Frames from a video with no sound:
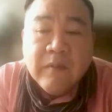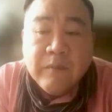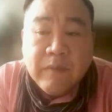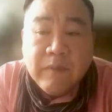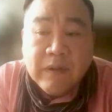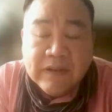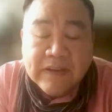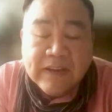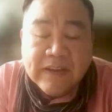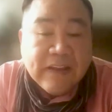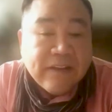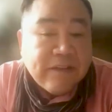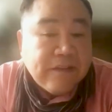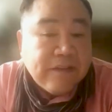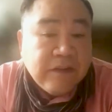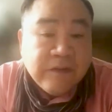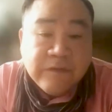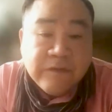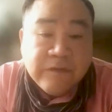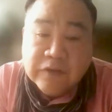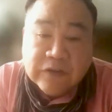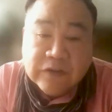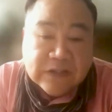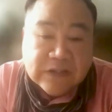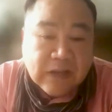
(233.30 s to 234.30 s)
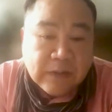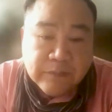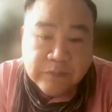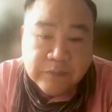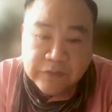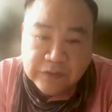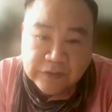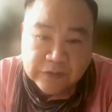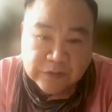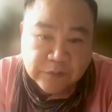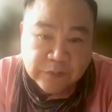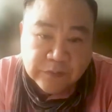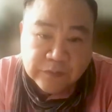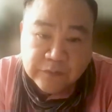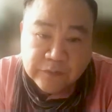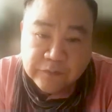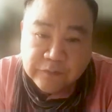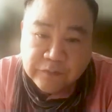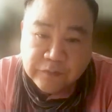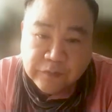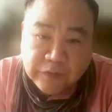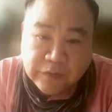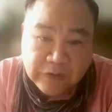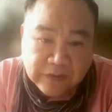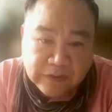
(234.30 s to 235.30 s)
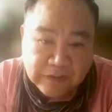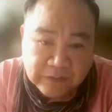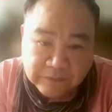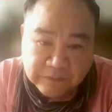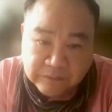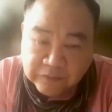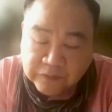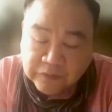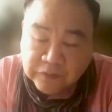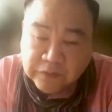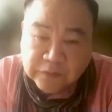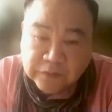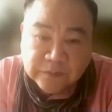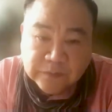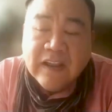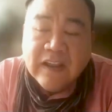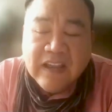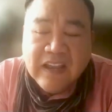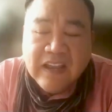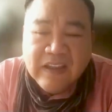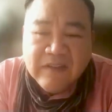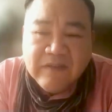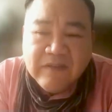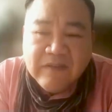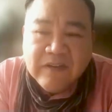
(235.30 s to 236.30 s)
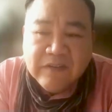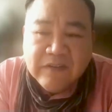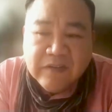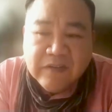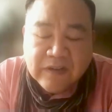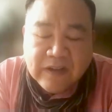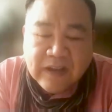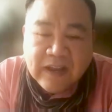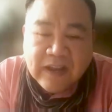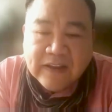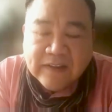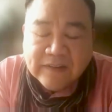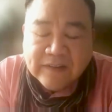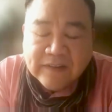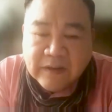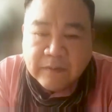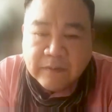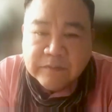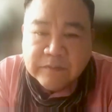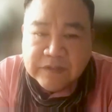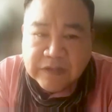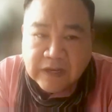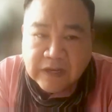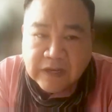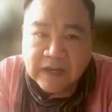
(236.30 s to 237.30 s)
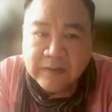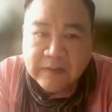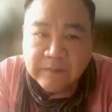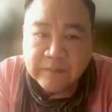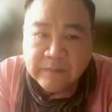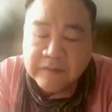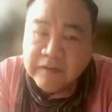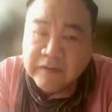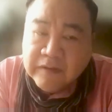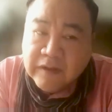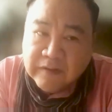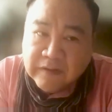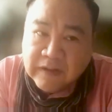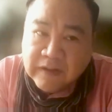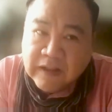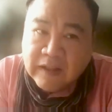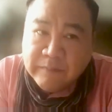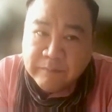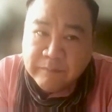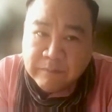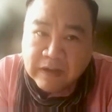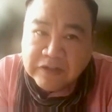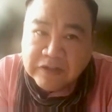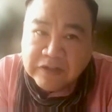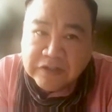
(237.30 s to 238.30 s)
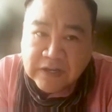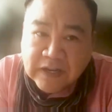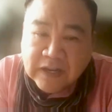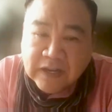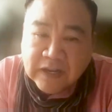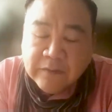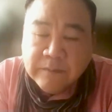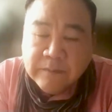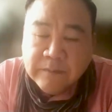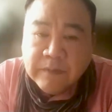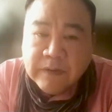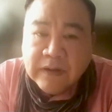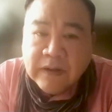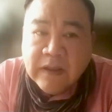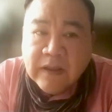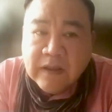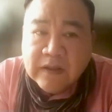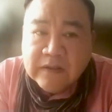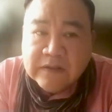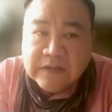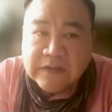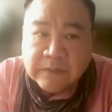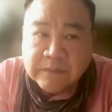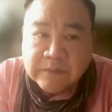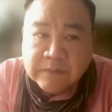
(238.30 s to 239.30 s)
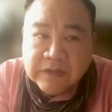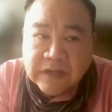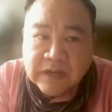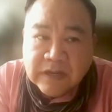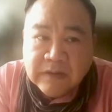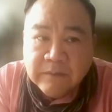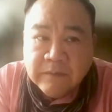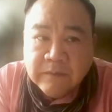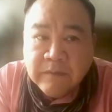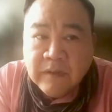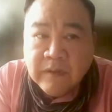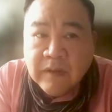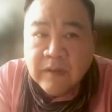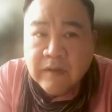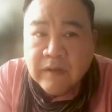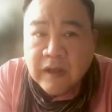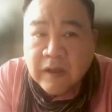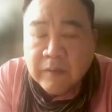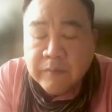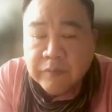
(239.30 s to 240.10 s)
But yes, the first couple of years was very difficult. Even today, sometime, not much now, but sometime a